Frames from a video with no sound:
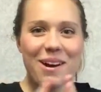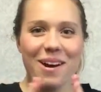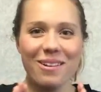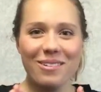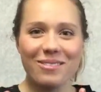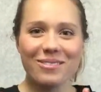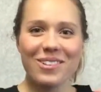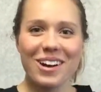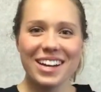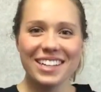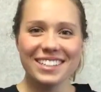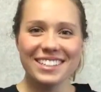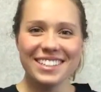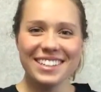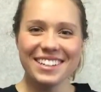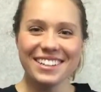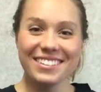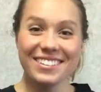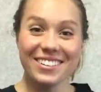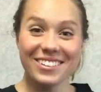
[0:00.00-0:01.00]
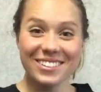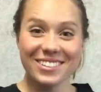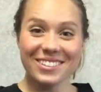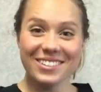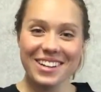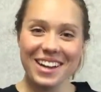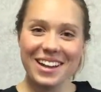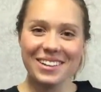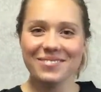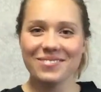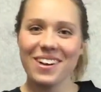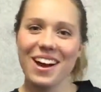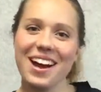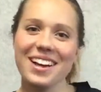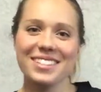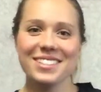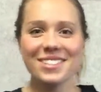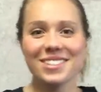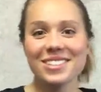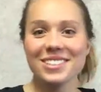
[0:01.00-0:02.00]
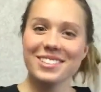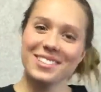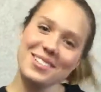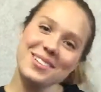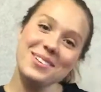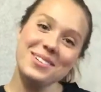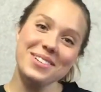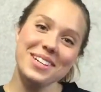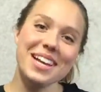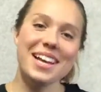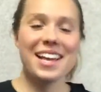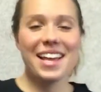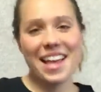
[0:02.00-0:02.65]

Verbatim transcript: Woo! One year older and wiser too.